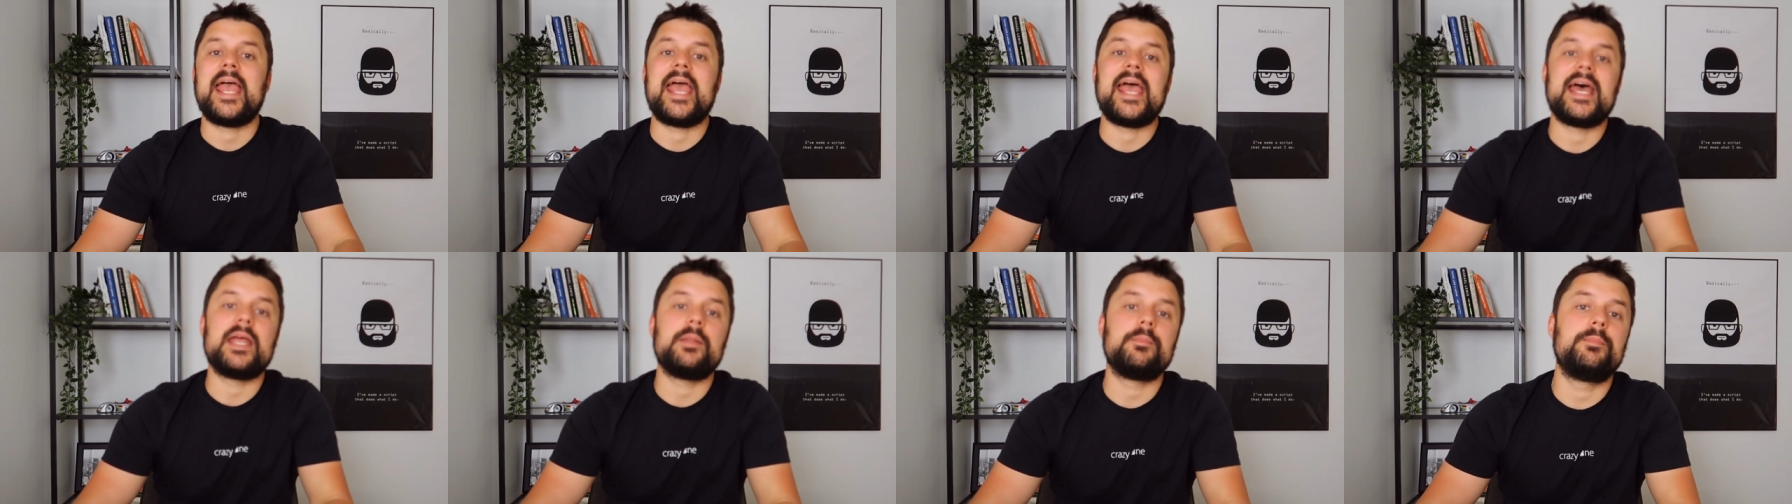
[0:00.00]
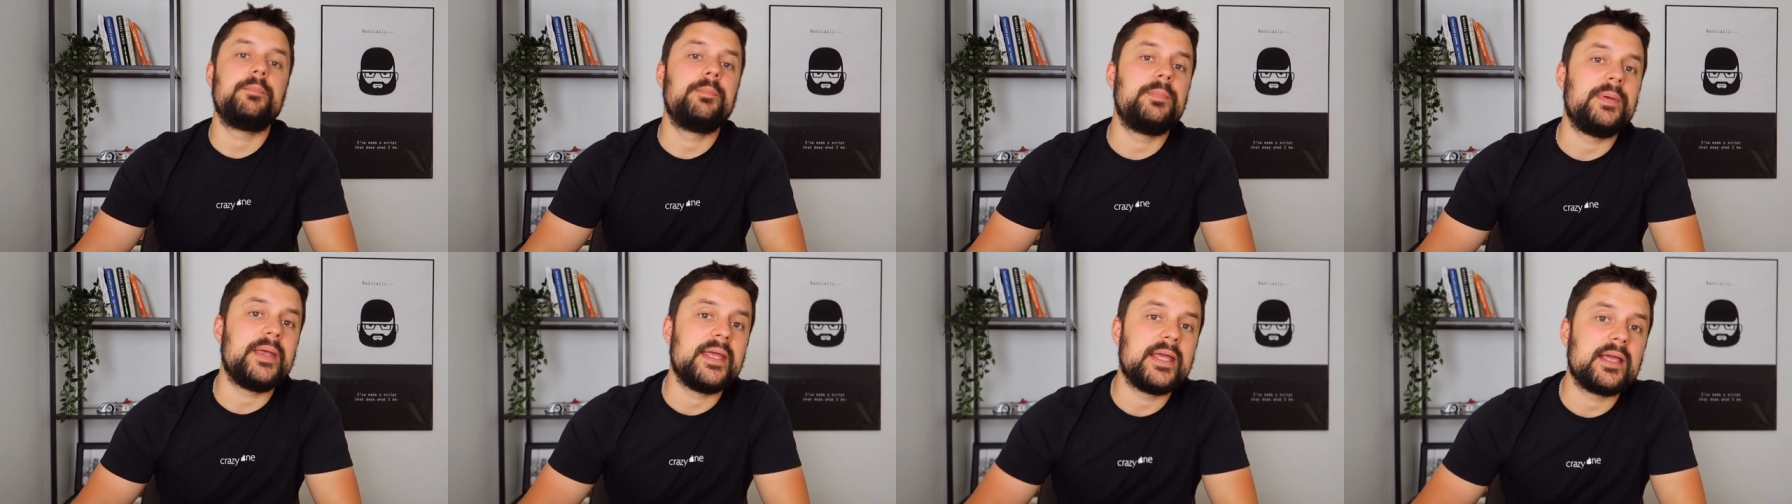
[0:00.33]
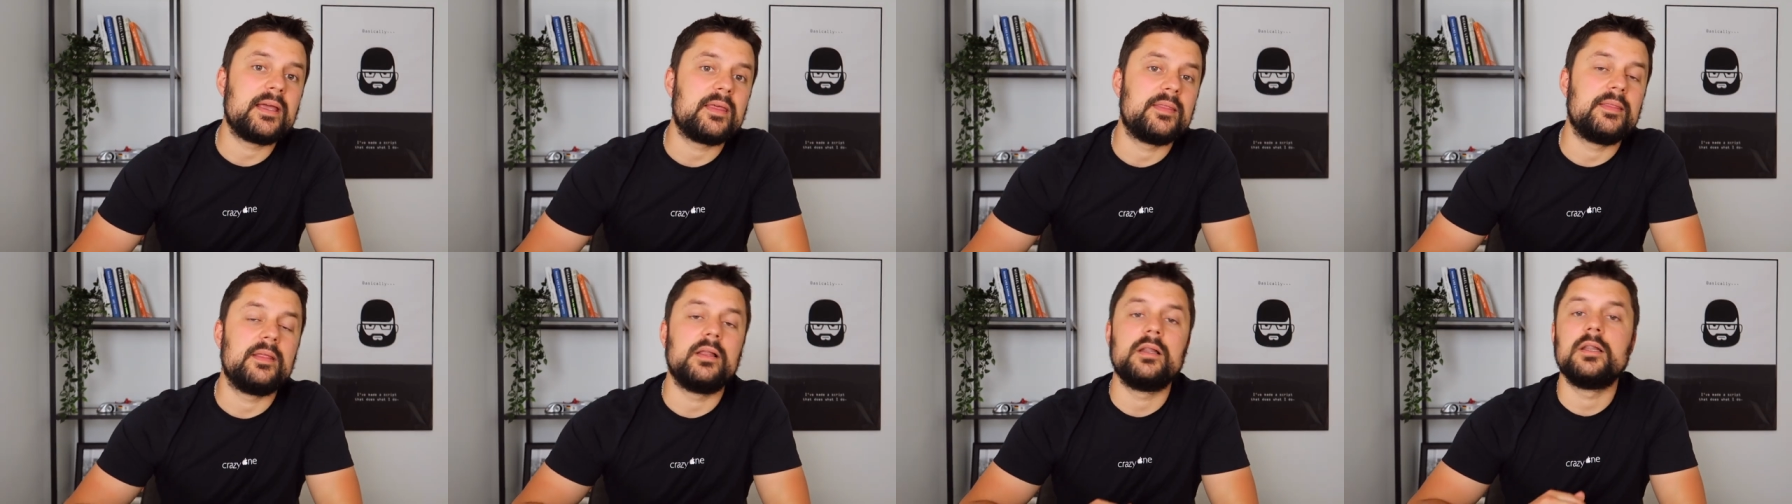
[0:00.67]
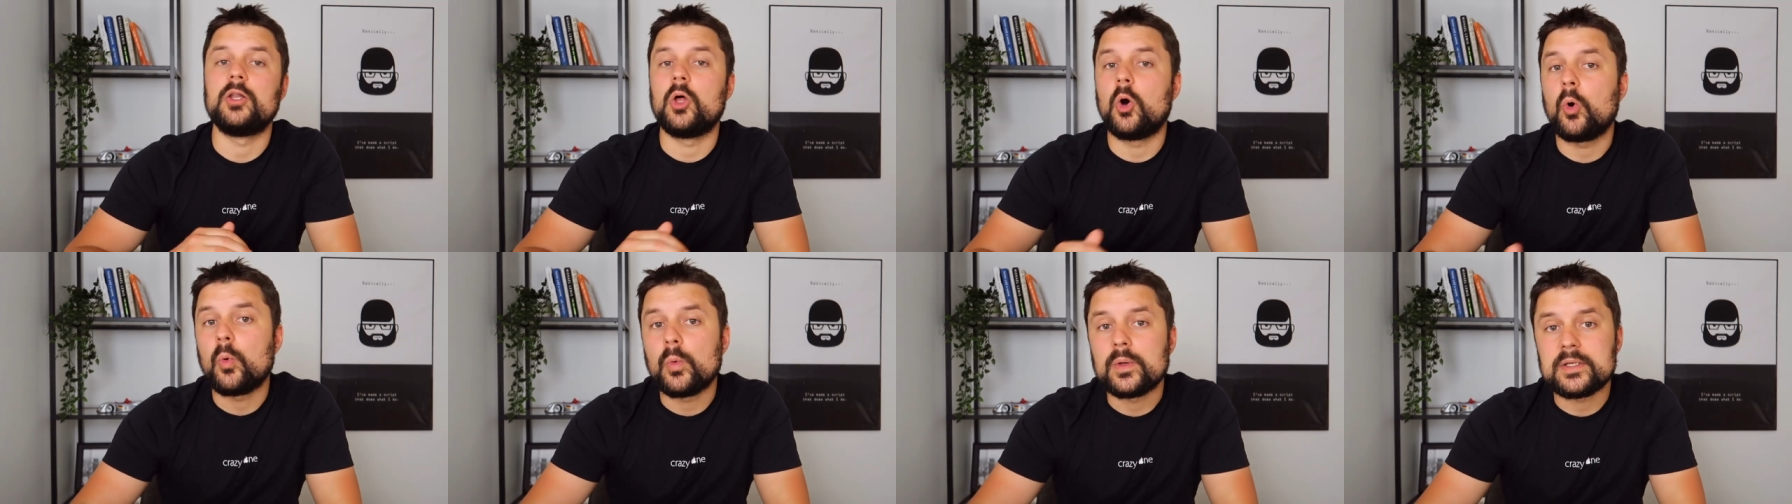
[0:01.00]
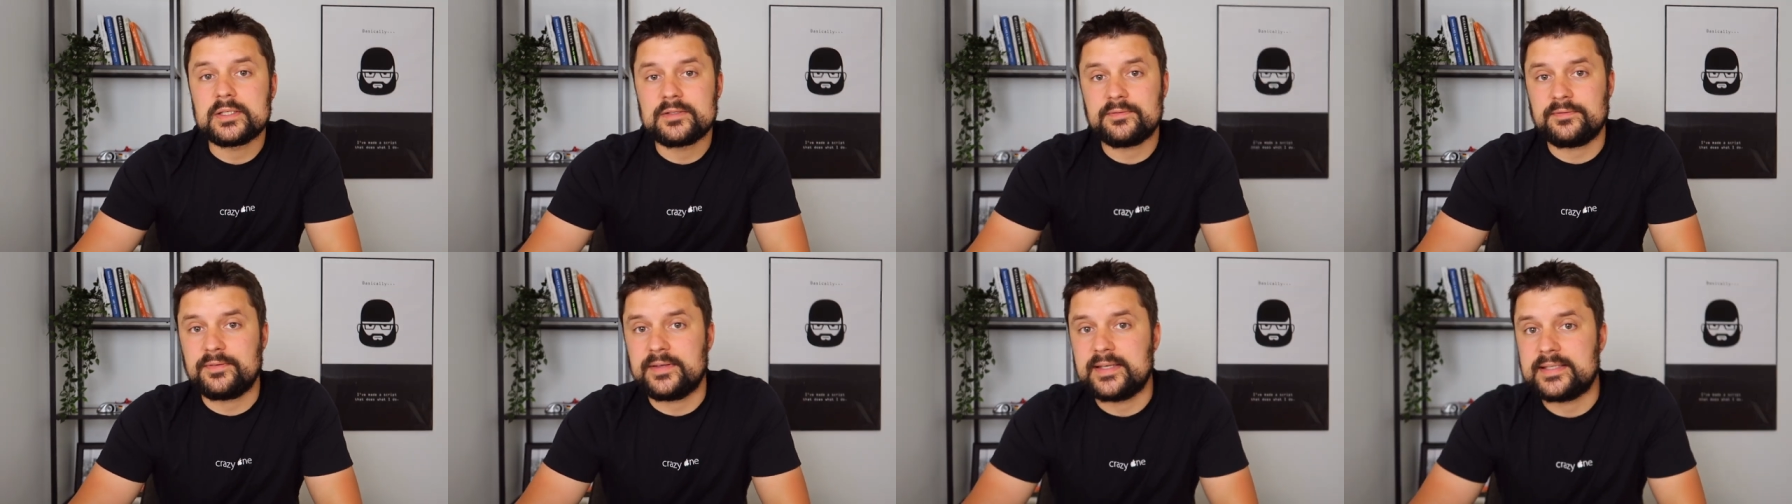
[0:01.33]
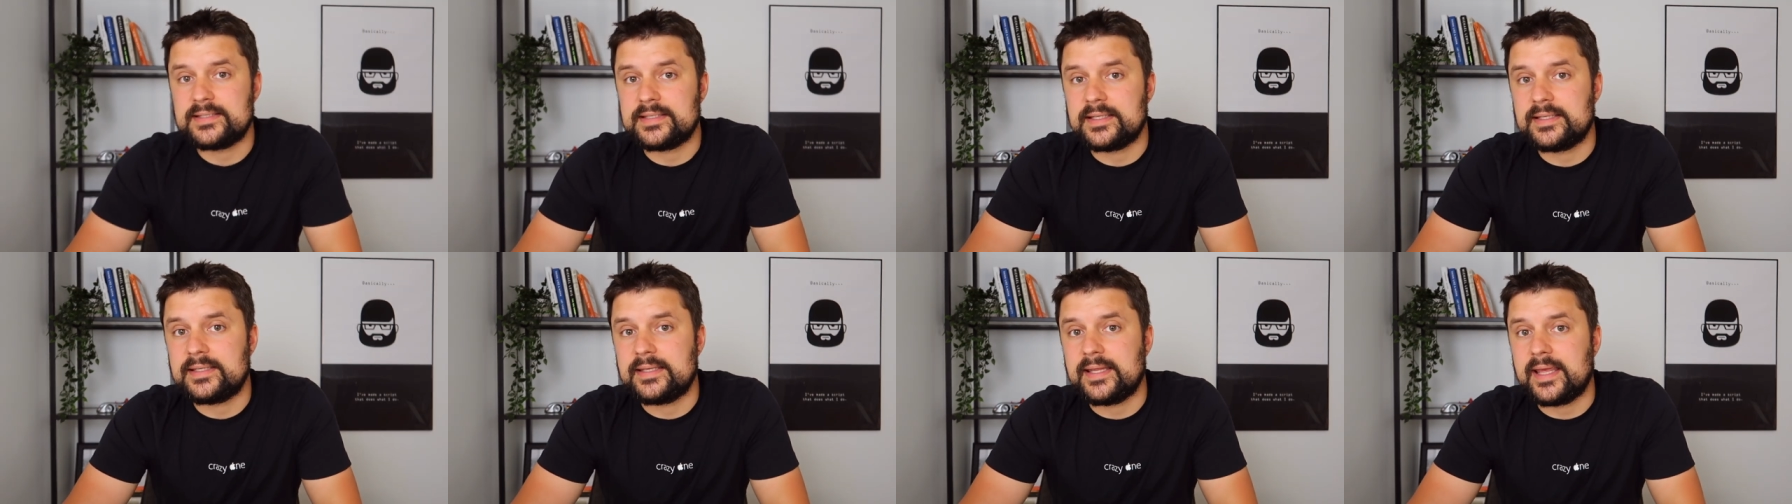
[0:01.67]
and pick the lowest
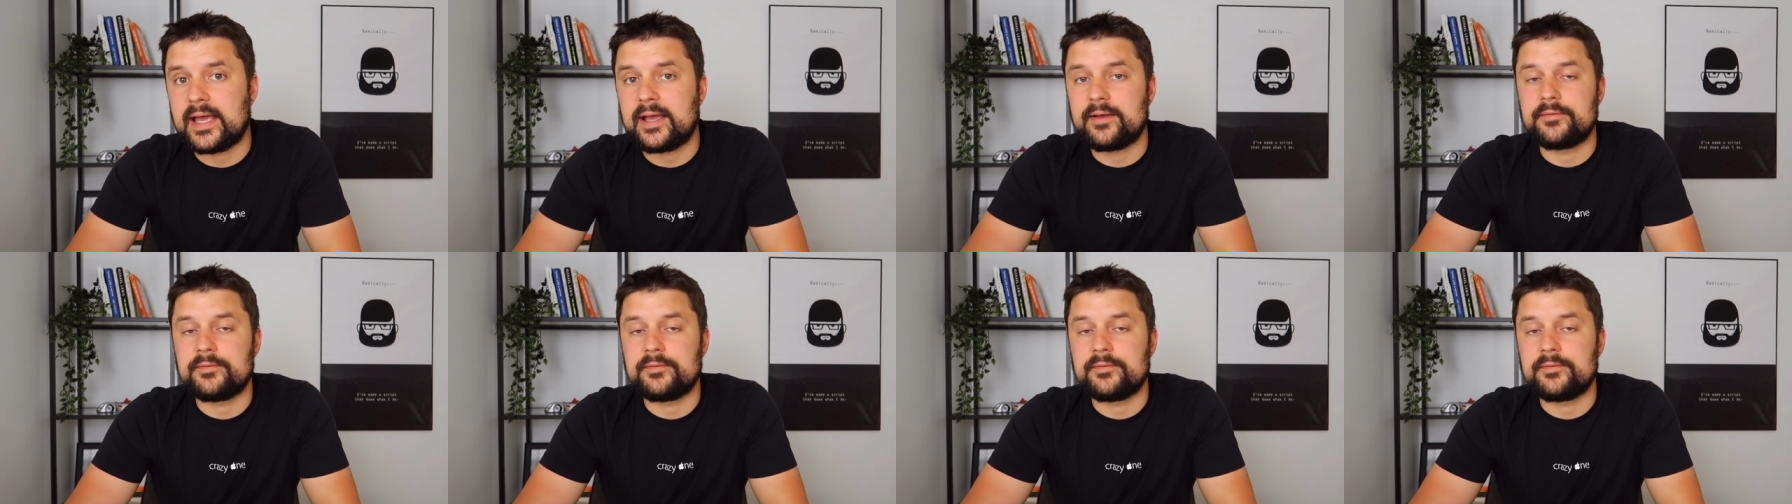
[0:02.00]
fees E T